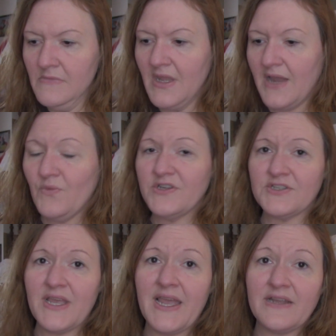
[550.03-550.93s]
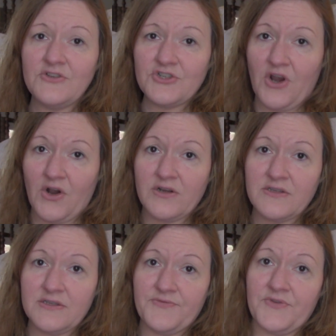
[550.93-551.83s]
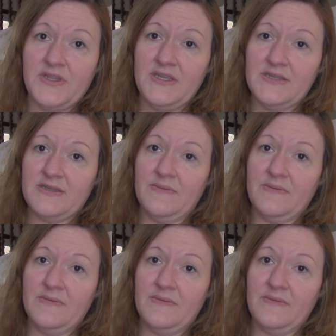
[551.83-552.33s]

I wish they had charts for these.